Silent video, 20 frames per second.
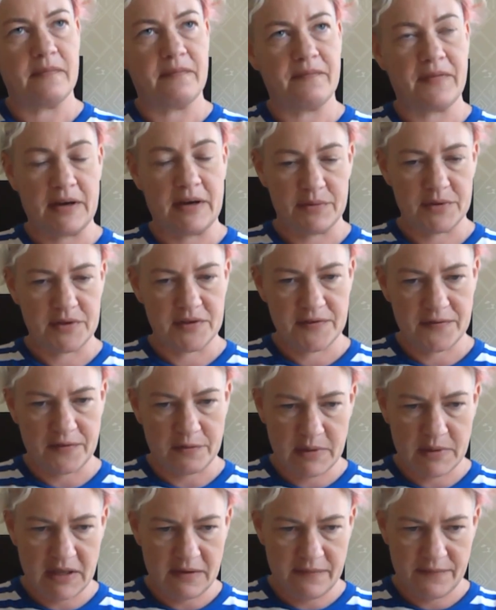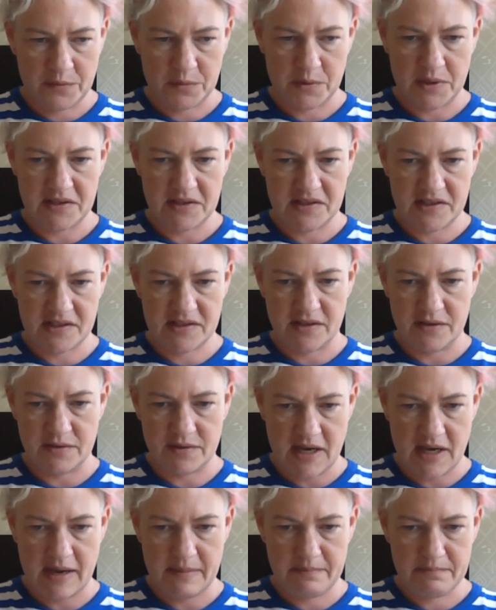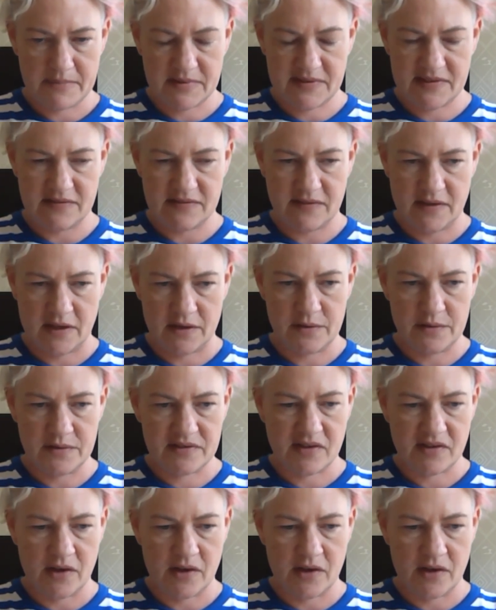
Founders, for me, fall into two camps those